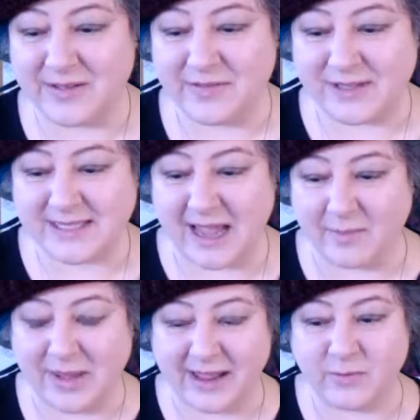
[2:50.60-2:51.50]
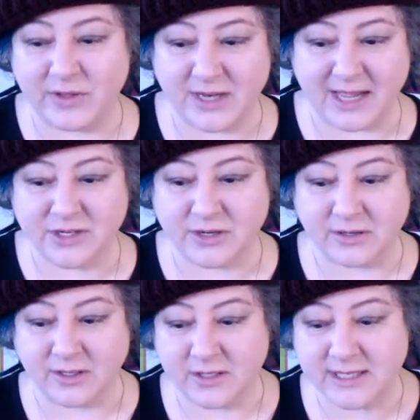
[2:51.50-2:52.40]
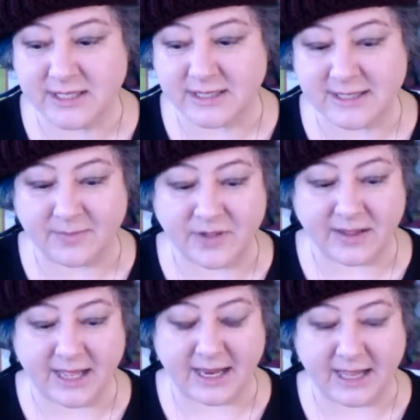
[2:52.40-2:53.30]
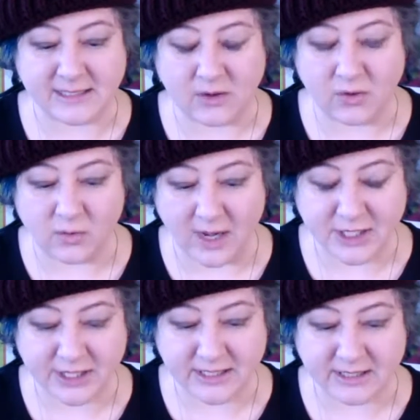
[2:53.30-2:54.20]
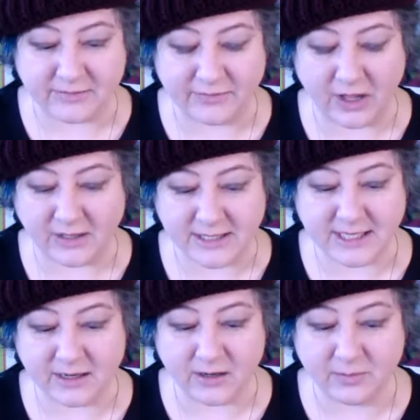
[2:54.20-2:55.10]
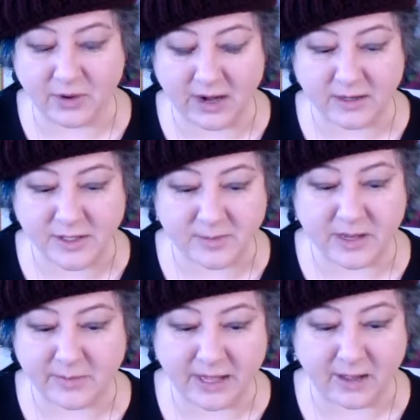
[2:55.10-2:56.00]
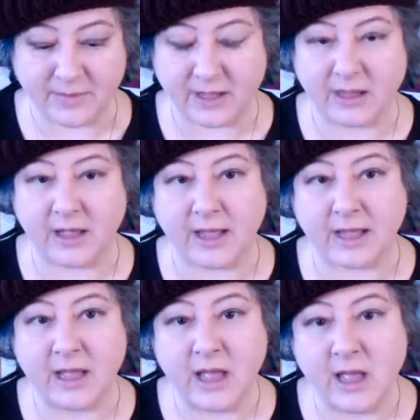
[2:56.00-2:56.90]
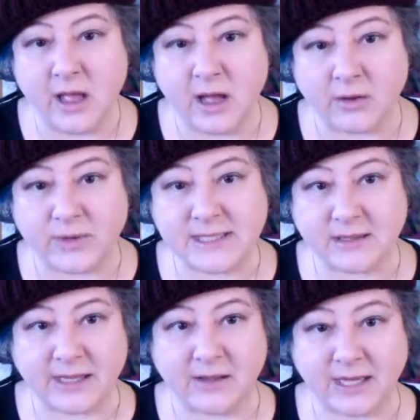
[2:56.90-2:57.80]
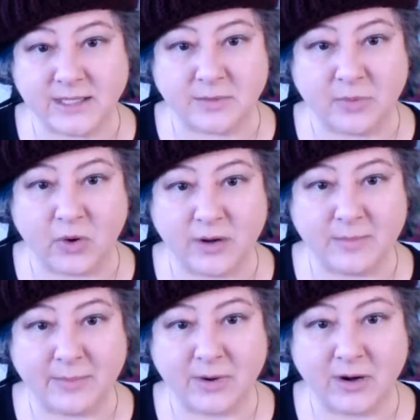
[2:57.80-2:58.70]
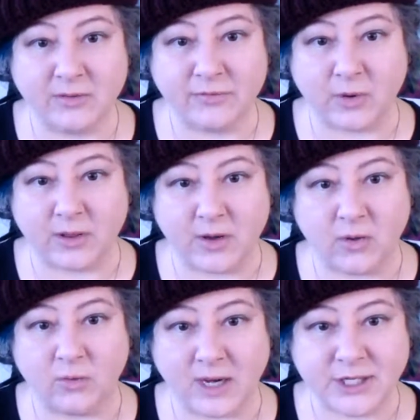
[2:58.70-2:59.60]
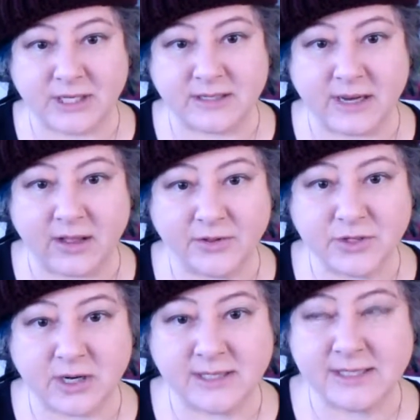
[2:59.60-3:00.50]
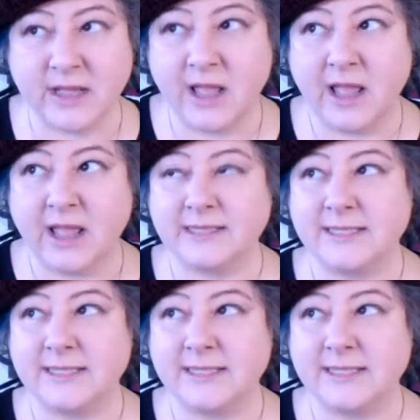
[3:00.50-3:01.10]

this campaign with National Nurses, it's something that, as a whole Washington volunteer, prior to me becoming a recently elected board member for the whole Washington Health Trust, it's